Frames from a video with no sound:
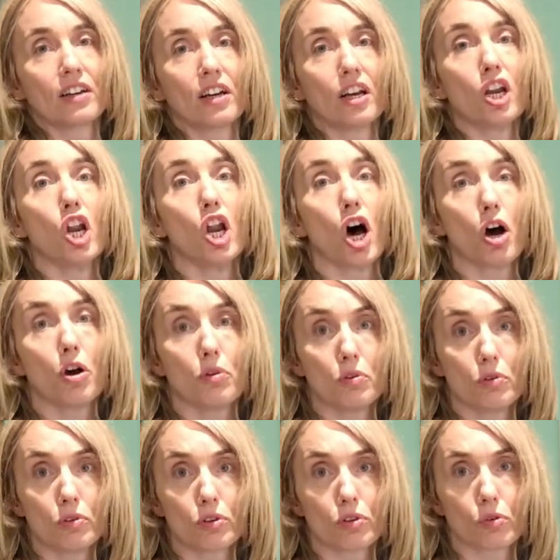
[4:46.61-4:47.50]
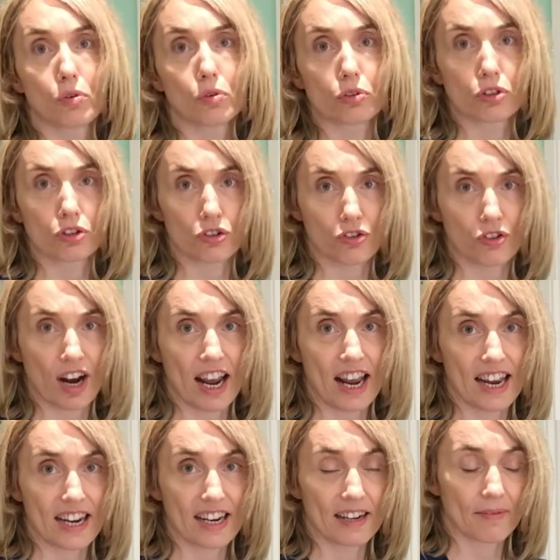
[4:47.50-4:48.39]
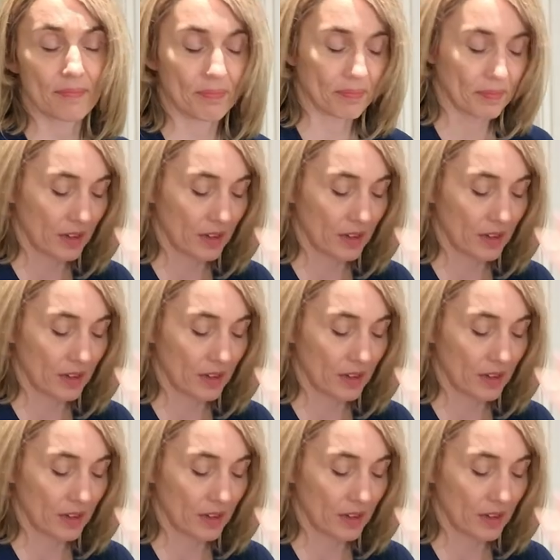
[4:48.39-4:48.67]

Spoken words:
load or strain.